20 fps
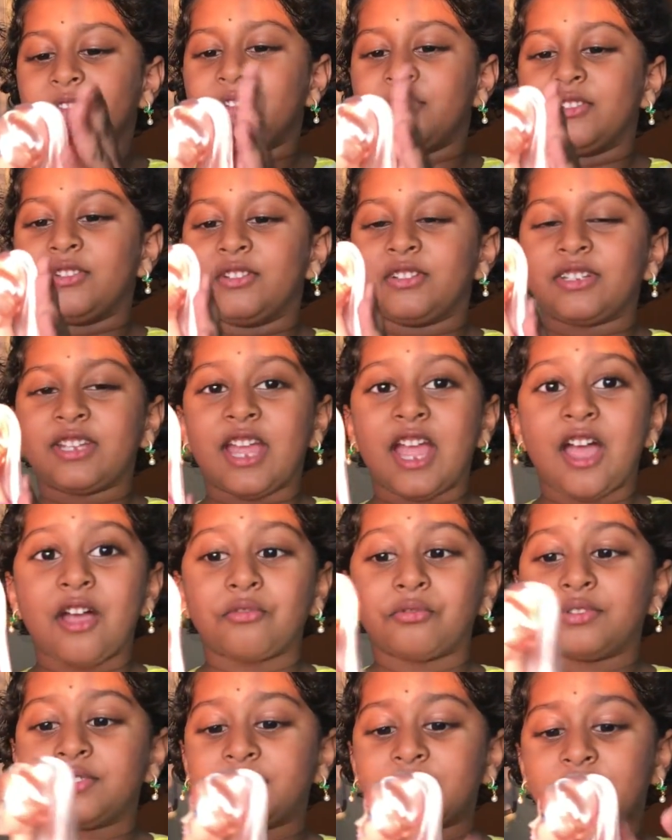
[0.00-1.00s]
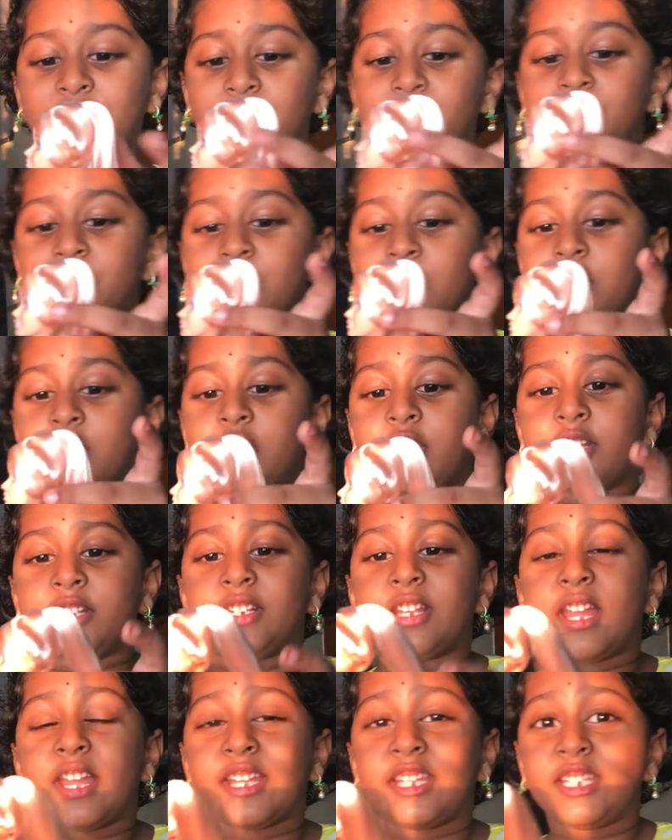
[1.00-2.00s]
Look how such
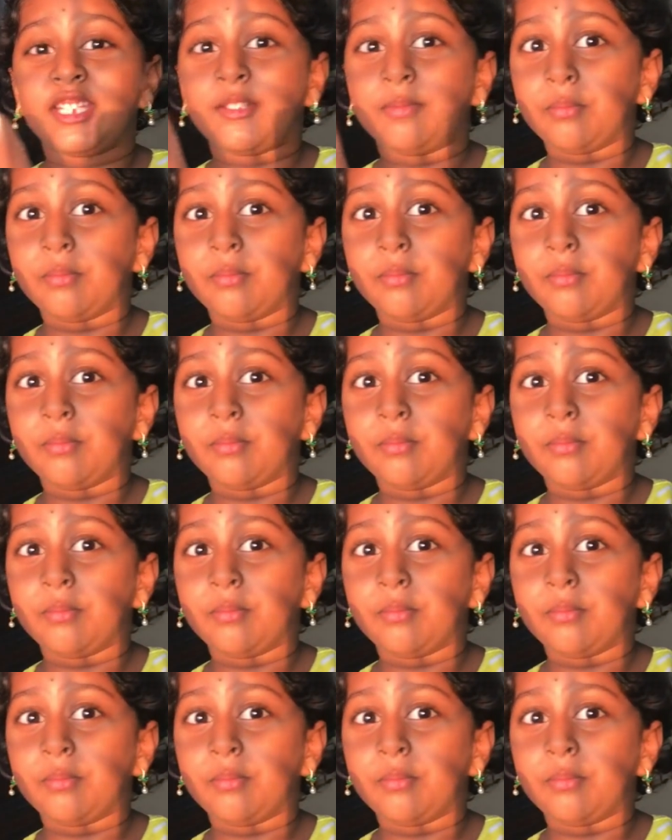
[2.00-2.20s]
nice